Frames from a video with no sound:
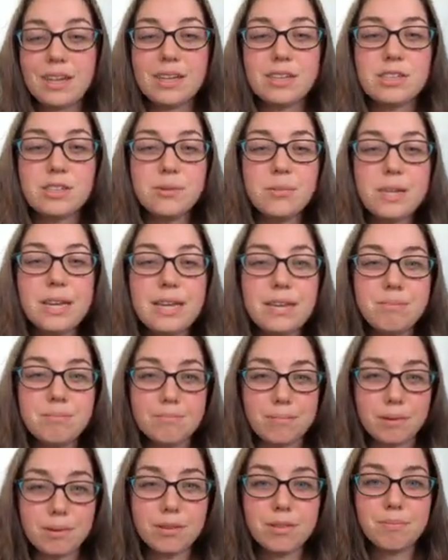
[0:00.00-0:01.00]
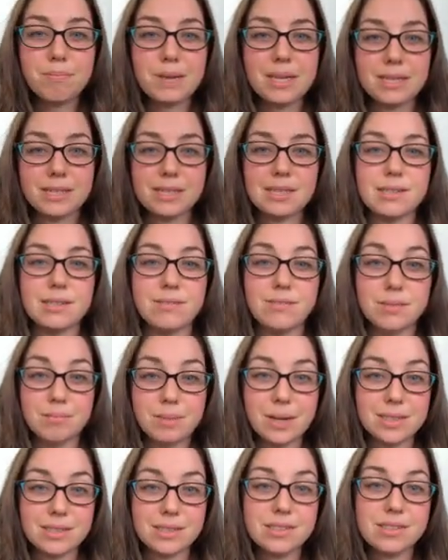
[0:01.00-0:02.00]
So we need both pieces of the
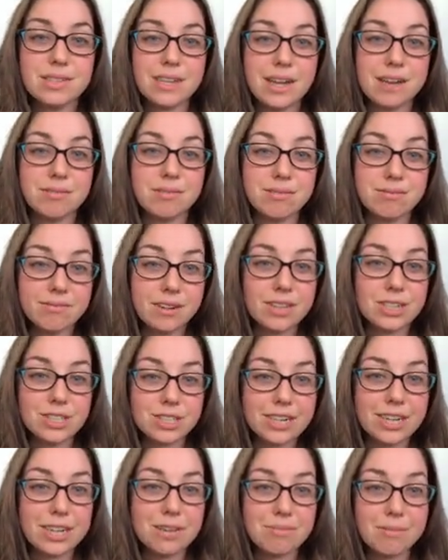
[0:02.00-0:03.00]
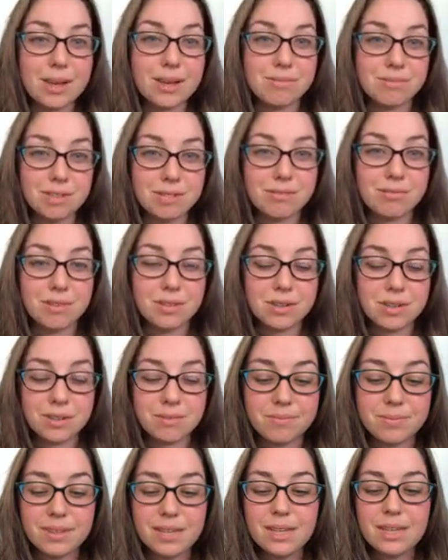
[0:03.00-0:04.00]
puzzle to have a functioning pelvic floor.
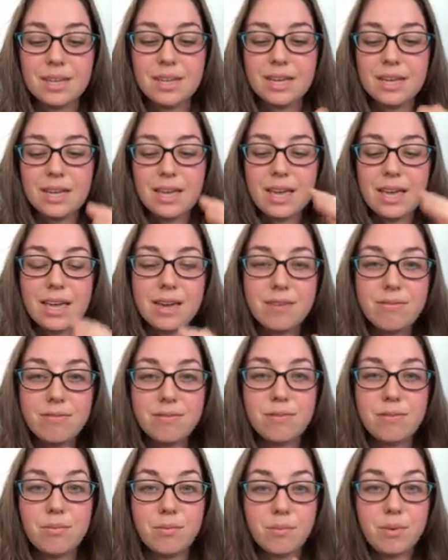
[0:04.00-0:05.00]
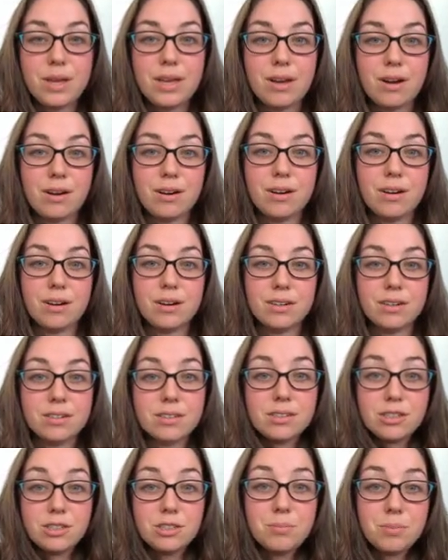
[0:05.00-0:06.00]
If we are
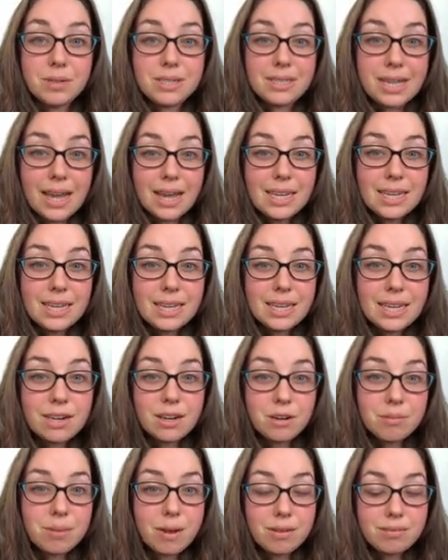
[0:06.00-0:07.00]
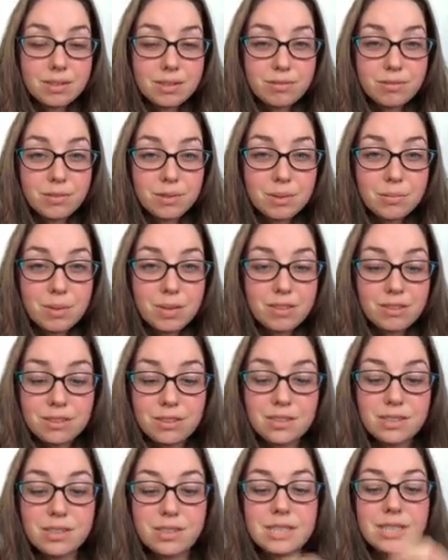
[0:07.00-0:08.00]
super tight in our pelvic floor
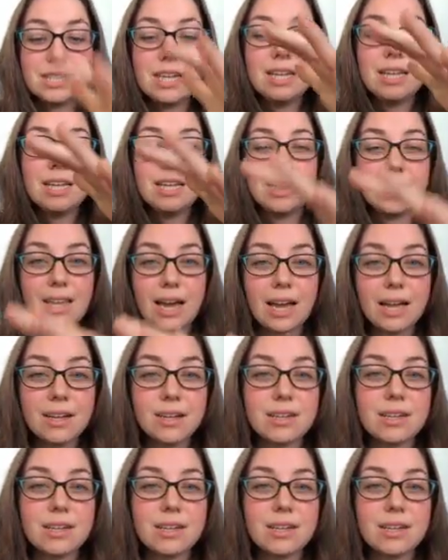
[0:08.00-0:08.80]
muscles, that